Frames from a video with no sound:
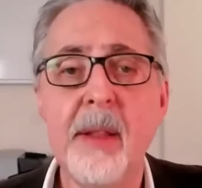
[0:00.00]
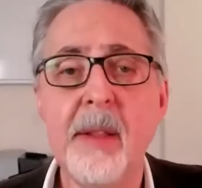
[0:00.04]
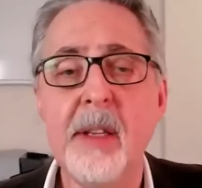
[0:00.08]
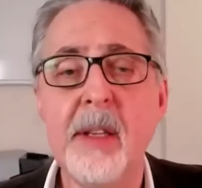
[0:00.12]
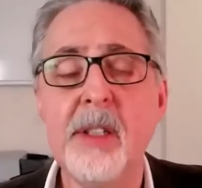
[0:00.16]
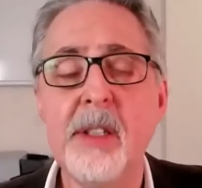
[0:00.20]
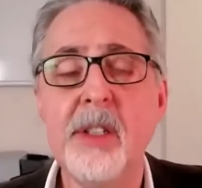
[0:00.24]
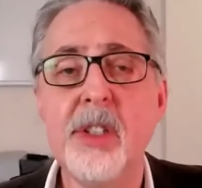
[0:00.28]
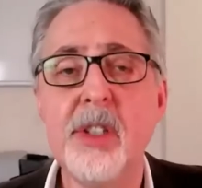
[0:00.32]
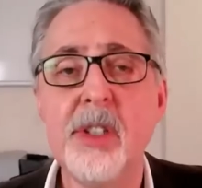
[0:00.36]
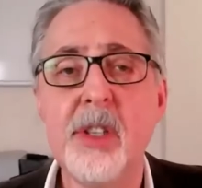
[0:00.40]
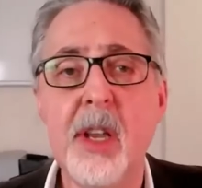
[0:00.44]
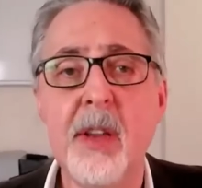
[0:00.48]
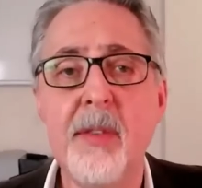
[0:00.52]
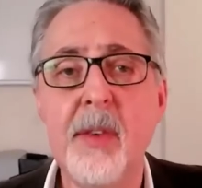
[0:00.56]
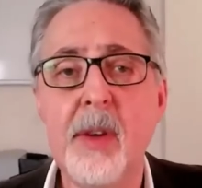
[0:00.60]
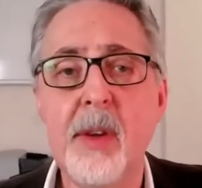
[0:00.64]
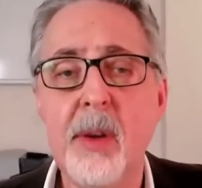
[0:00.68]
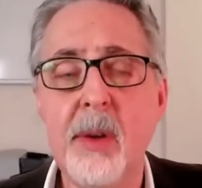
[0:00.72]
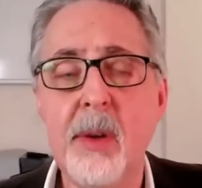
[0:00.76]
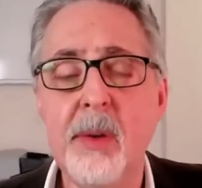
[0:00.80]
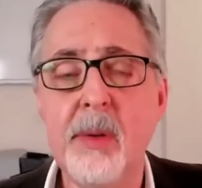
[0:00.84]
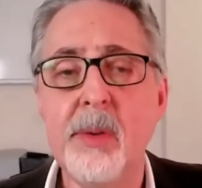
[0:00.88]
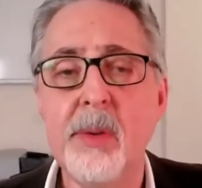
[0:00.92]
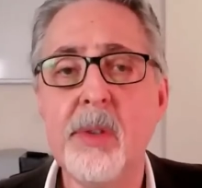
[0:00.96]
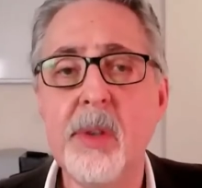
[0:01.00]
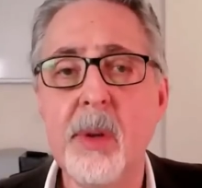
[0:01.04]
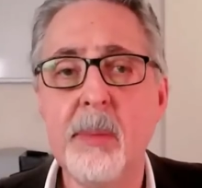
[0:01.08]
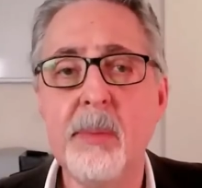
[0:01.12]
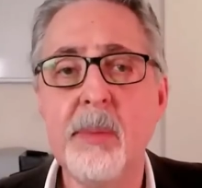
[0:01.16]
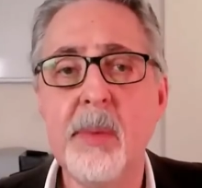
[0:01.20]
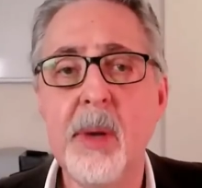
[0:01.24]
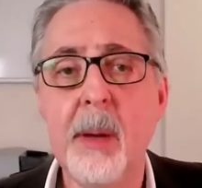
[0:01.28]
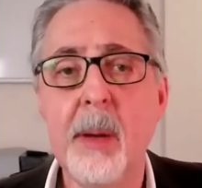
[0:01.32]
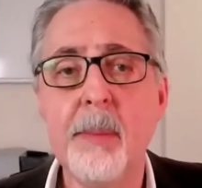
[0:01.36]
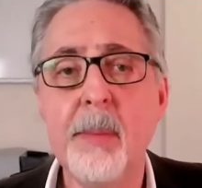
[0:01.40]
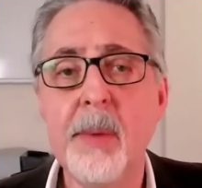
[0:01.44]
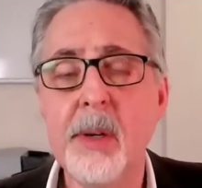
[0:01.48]
than just giving you some
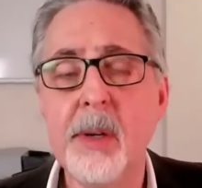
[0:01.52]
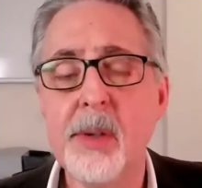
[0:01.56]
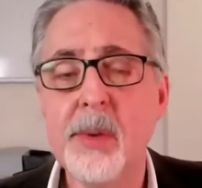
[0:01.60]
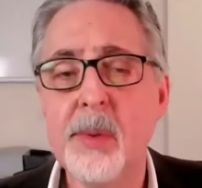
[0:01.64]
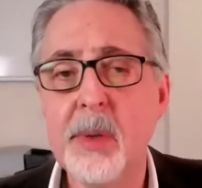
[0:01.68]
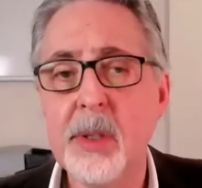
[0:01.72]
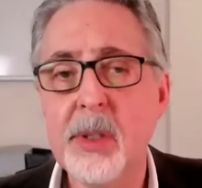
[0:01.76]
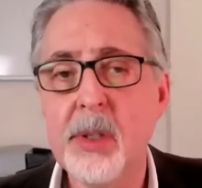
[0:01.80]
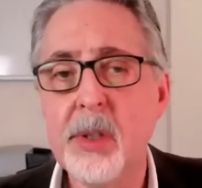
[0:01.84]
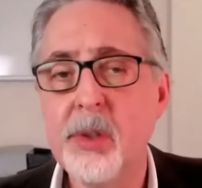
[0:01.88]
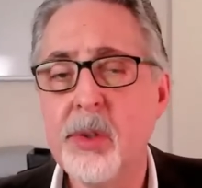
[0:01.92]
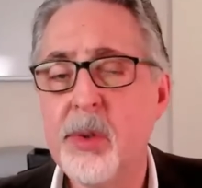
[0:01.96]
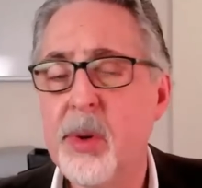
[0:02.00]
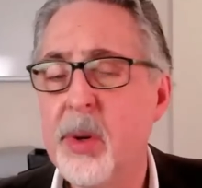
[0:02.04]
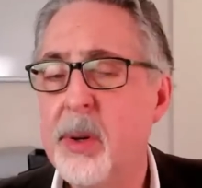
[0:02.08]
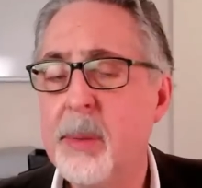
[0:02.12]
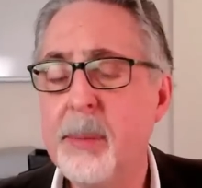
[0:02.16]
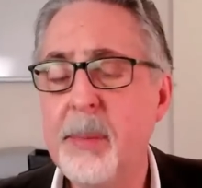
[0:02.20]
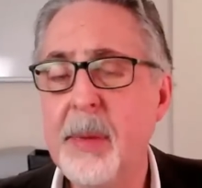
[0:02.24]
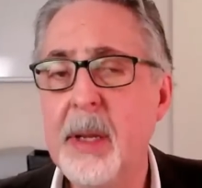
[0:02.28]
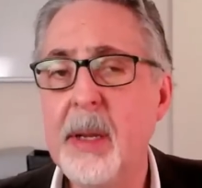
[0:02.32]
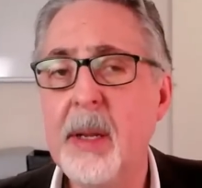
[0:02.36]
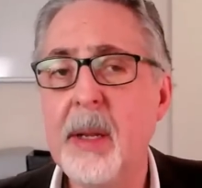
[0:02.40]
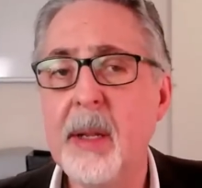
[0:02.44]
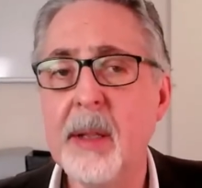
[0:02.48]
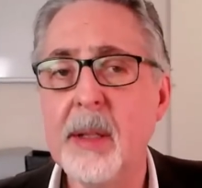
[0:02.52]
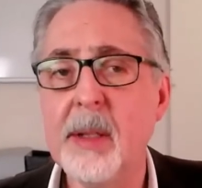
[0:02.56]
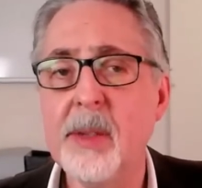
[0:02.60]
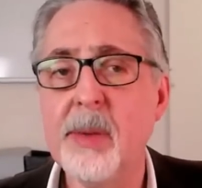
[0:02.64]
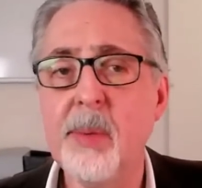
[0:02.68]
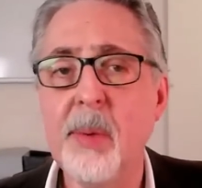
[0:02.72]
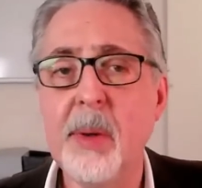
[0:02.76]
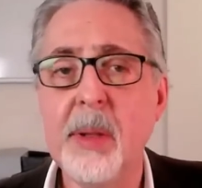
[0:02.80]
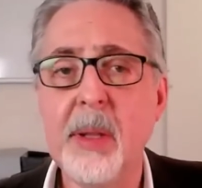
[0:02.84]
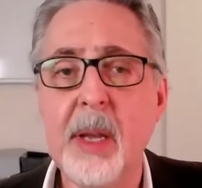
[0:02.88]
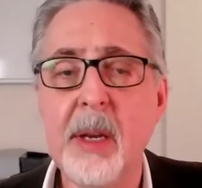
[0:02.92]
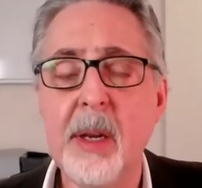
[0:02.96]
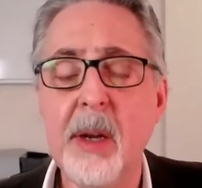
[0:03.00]
numbers, which are sort of meaningless
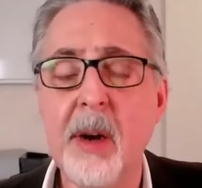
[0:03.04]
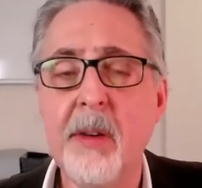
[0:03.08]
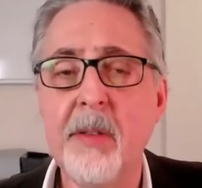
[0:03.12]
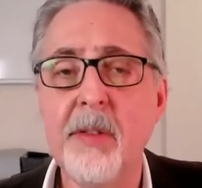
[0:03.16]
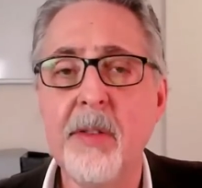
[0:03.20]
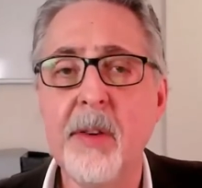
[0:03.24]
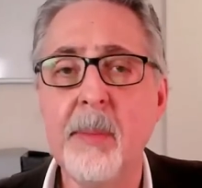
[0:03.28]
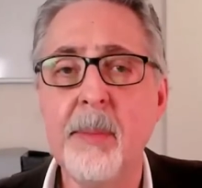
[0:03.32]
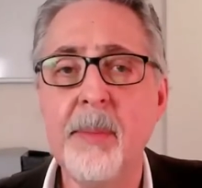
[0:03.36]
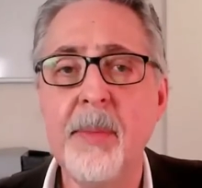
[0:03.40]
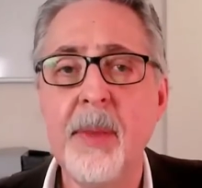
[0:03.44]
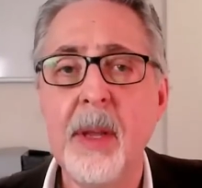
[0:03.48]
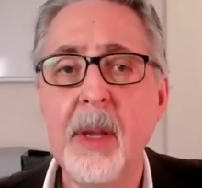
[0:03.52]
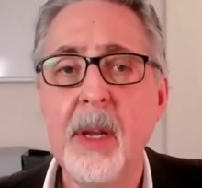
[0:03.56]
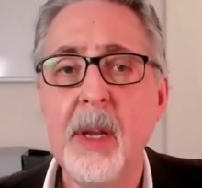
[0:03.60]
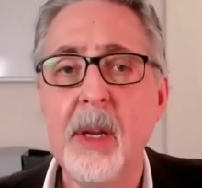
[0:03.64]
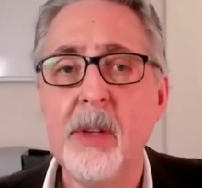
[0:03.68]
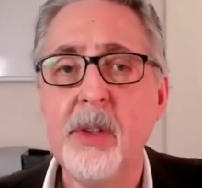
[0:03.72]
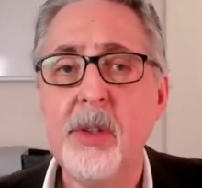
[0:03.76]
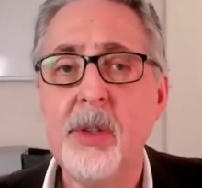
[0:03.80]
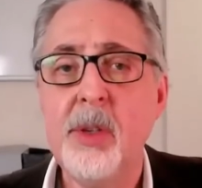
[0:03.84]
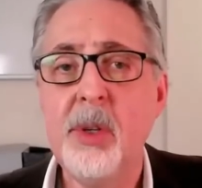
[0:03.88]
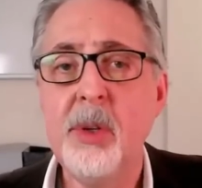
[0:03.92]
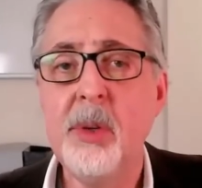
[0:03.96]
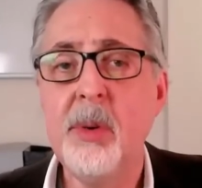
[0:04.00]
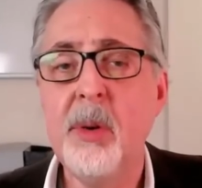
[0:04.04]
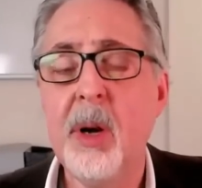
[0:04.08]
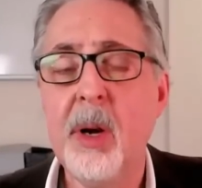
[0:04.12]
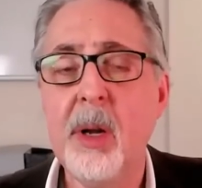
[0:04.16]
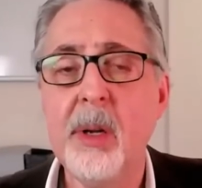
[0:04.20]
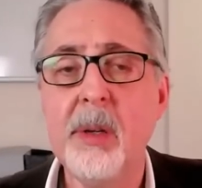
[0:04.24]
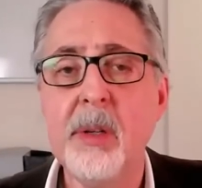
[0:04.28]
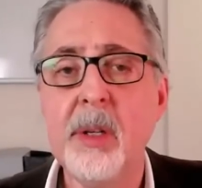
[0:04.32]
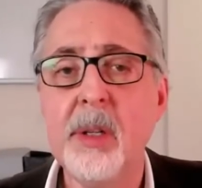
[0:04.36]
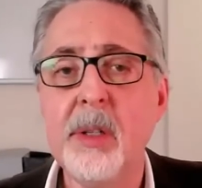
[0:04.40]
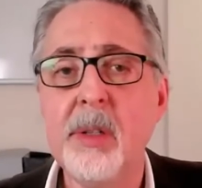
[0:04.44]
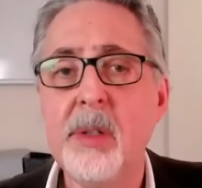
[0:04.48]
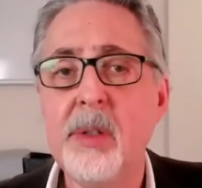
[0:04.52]
when they go from
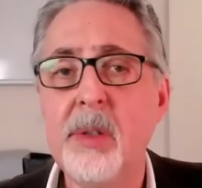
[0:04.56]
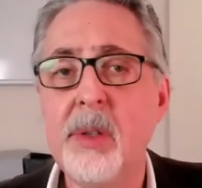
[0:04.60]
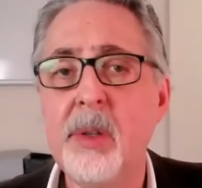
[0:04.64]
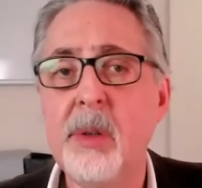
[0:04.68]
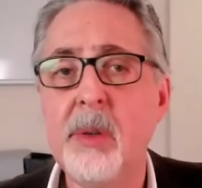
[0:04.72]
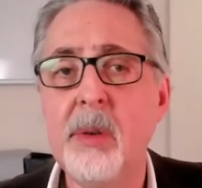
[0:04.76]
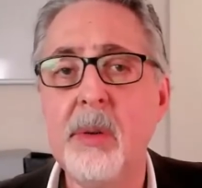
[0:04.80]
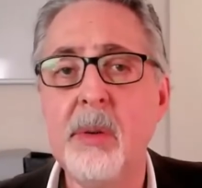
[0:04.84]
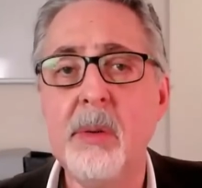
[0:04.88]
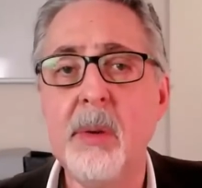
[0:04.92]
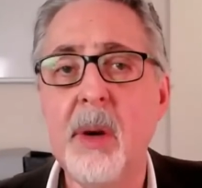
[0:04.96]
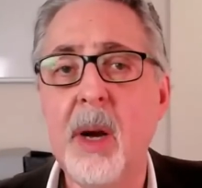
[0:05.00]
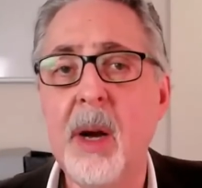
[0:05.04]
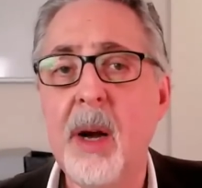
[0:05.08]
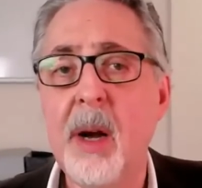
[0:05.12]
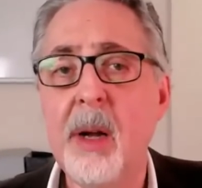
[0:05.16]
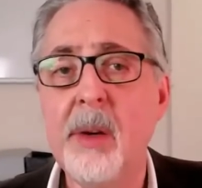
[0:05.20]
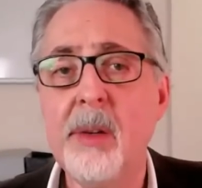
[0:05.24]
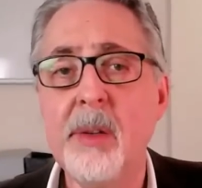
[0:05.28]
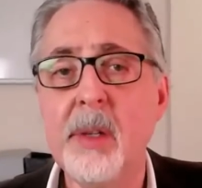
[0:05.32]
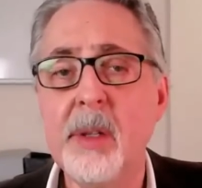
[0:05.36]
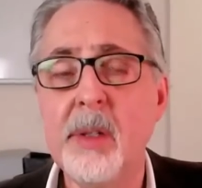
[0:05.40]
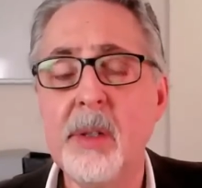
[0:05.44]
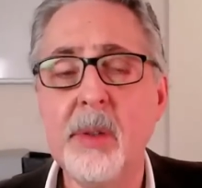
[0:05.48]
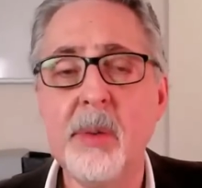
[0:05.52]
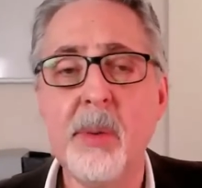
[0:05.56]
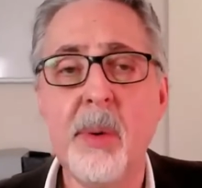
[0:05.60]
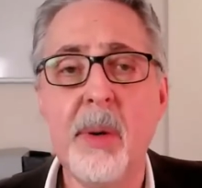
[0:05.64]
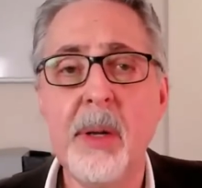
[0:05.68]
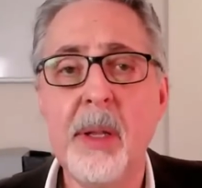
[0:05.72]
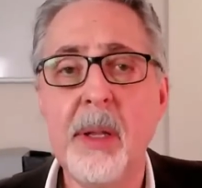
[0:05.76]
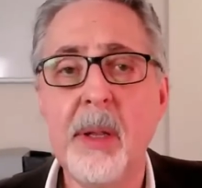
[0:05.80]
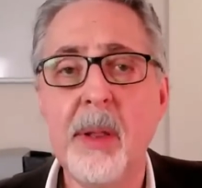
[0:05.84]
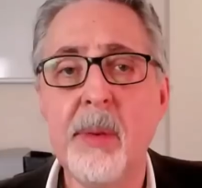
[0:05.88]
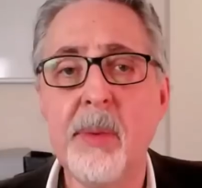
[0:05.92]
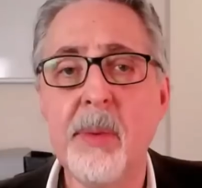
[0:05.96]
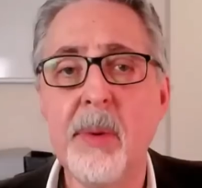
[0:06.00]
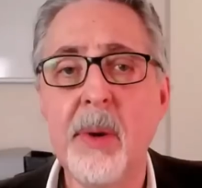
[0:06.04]
200 to
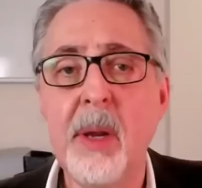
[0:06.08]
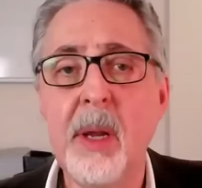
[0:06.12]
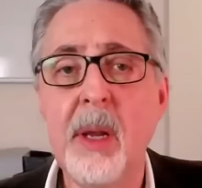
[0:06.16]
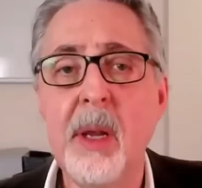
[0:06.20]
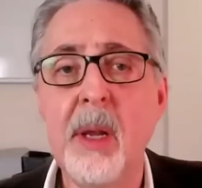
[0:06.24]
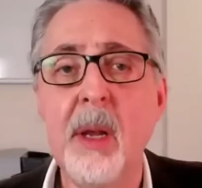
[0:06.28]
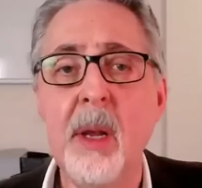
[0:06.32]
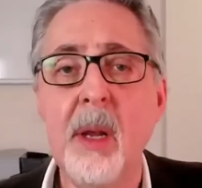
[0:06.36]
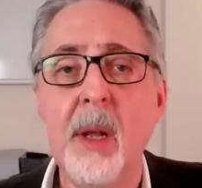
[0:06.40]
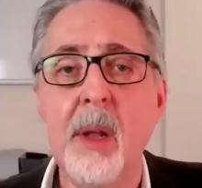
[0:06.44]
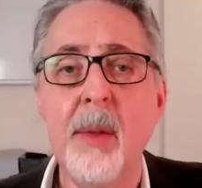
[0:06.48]
123,